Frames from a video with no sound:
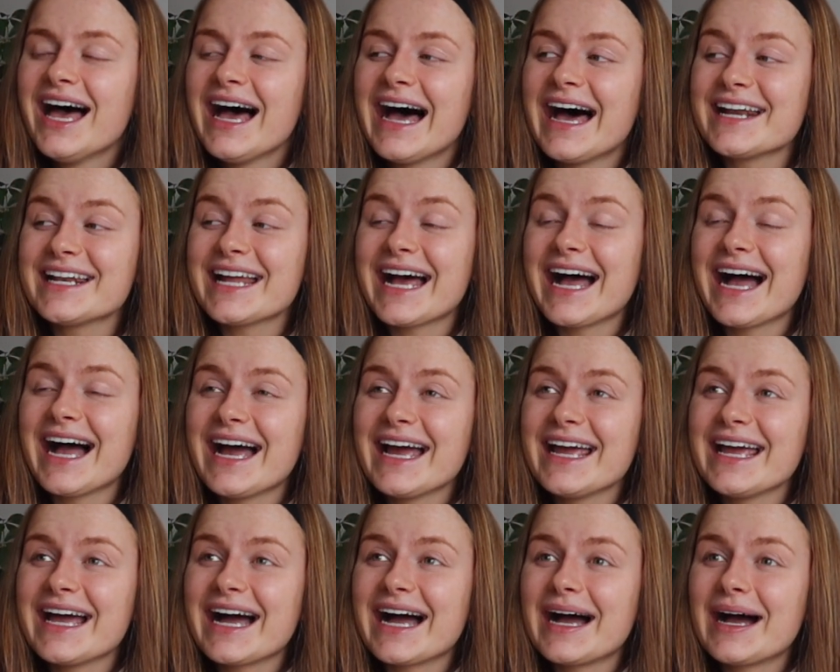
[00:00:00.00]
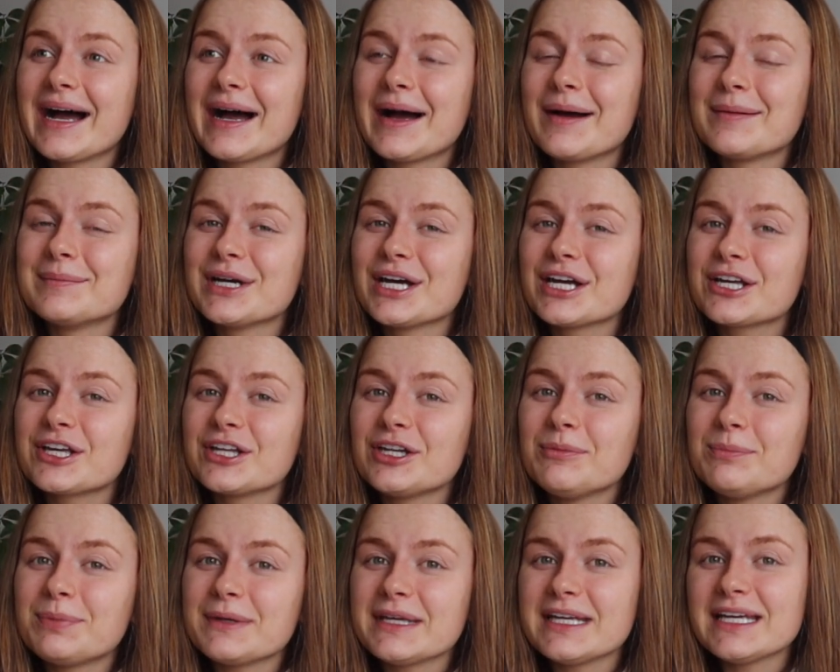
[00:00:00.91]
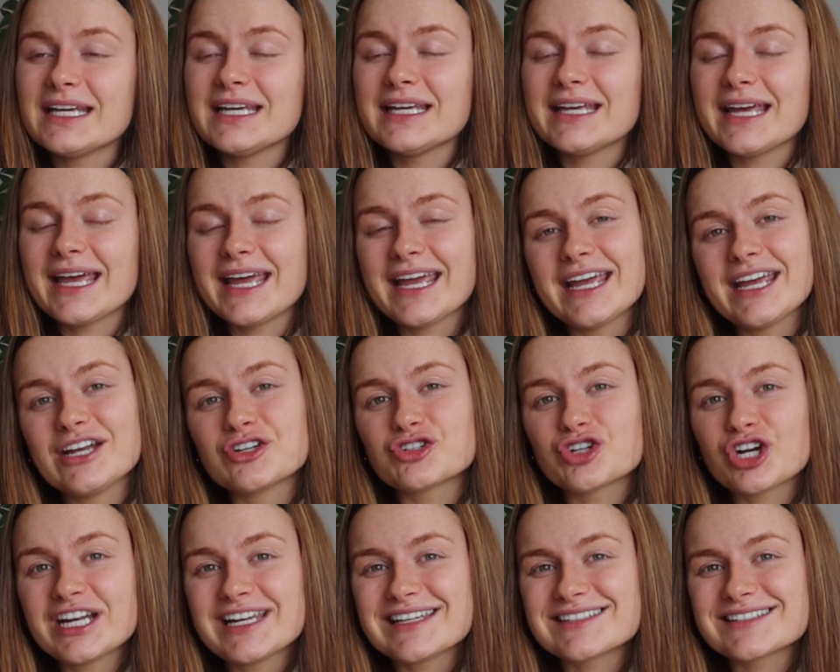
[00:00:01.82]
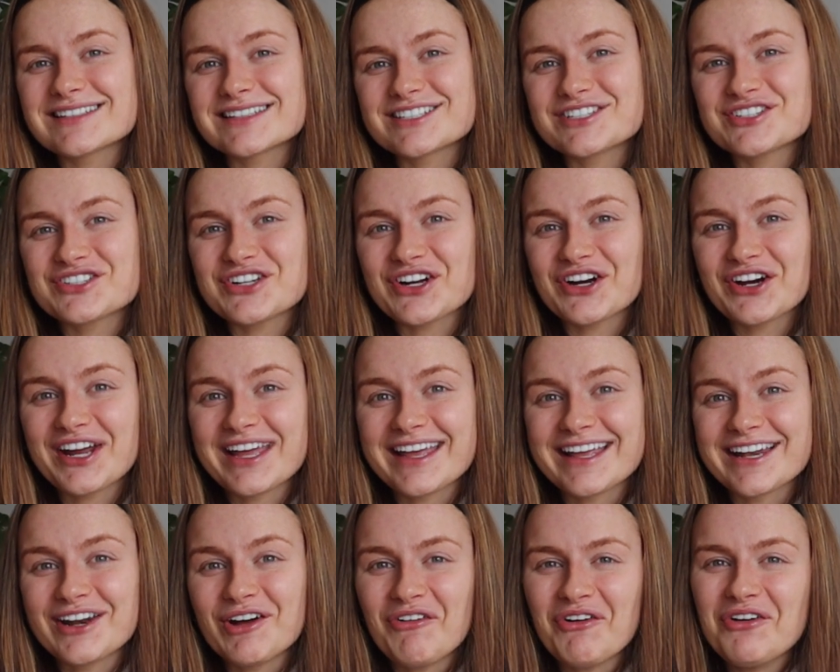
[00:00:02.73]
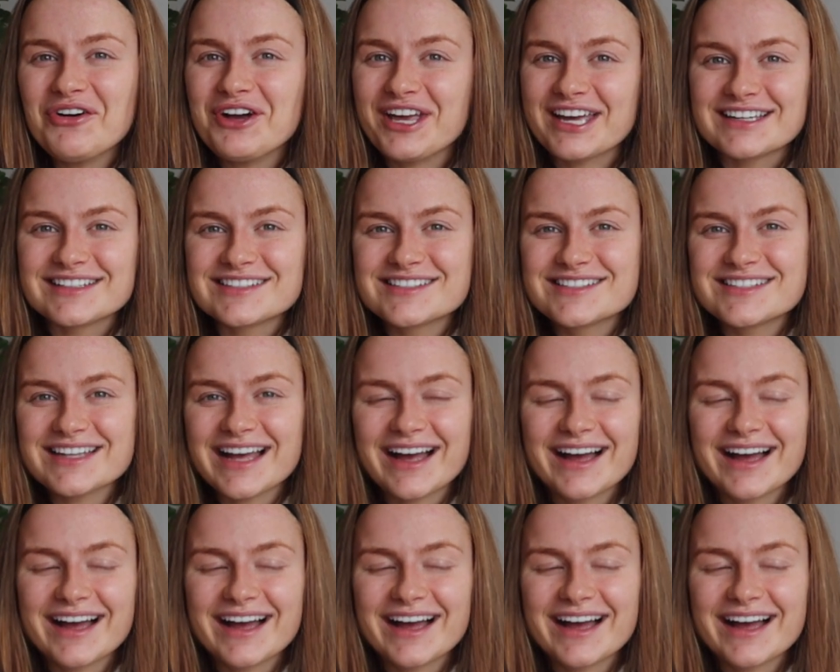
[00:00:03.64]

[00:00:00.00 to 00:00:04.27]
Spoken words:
And I am going to be a trainee solicitor in August,